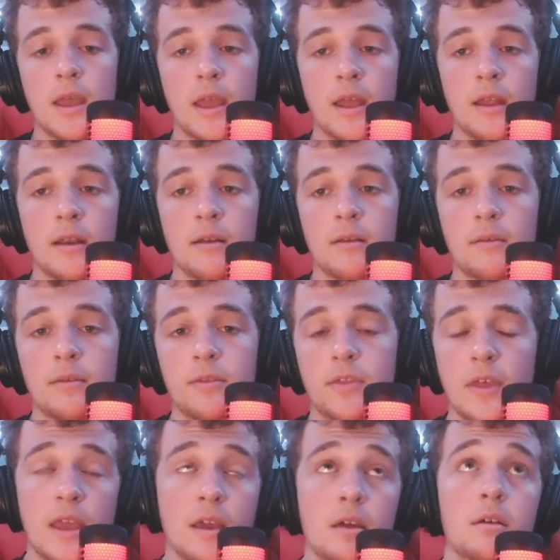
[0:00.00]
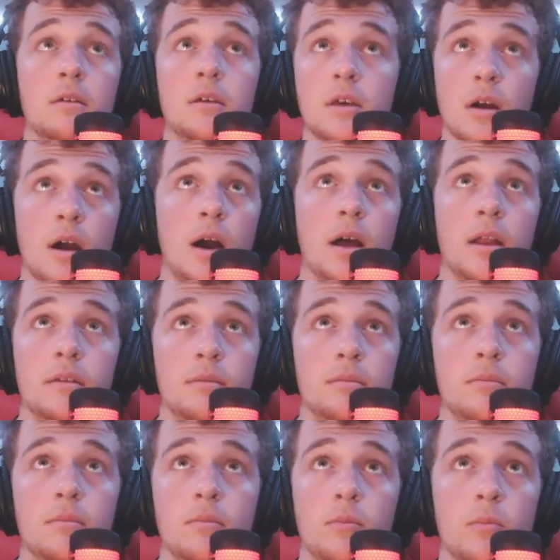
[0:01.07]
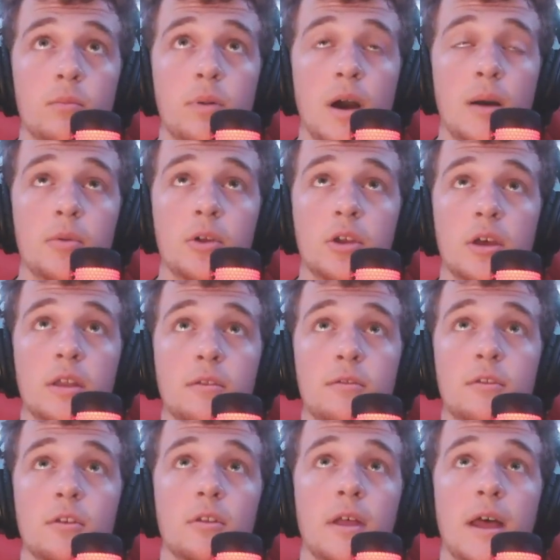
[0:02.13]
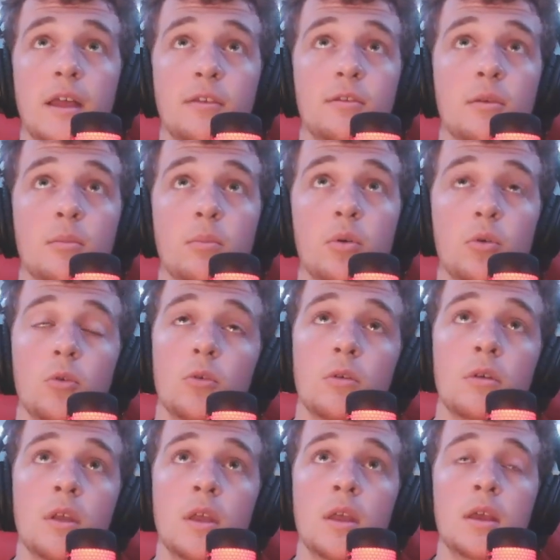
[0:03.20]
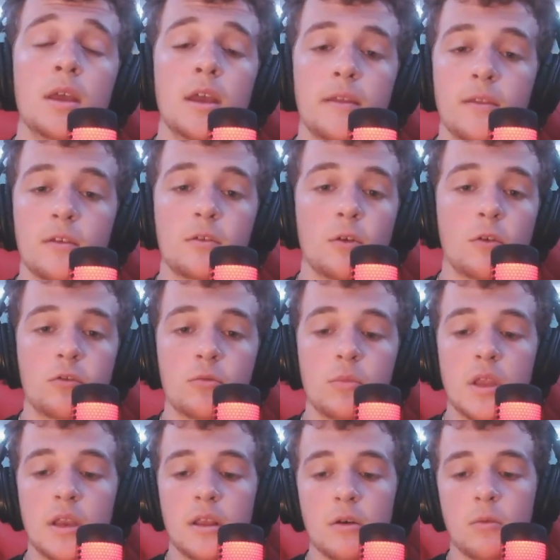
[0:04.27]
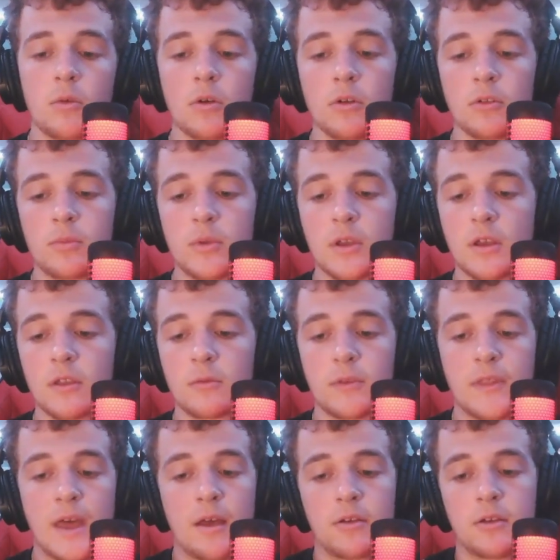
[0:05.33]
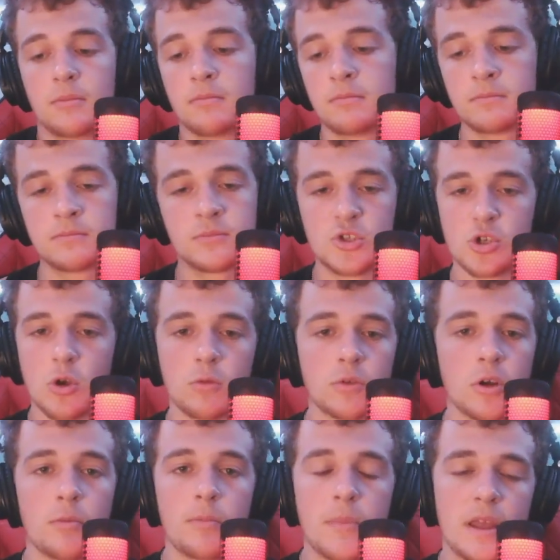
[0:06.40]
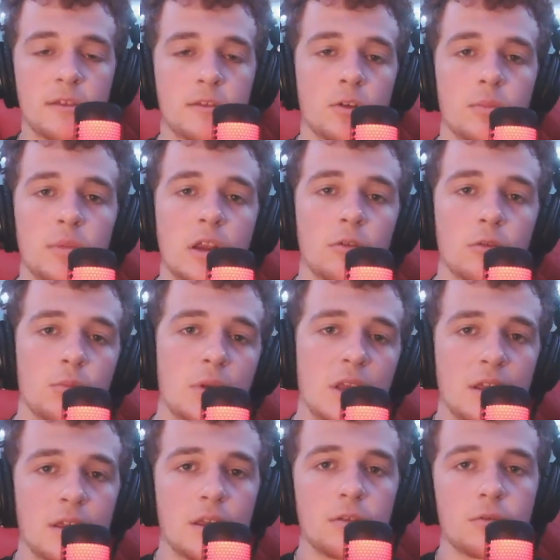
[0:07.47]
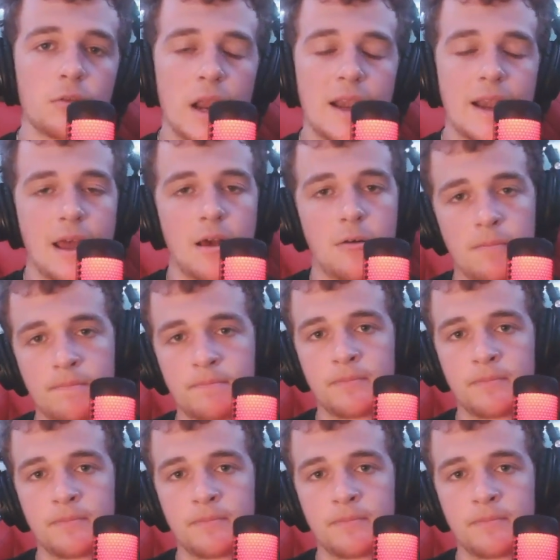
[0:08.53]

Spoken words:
And thank God Papa Guts still has some pull in the social media world because without him, Jorobe may still be grooming kids right now.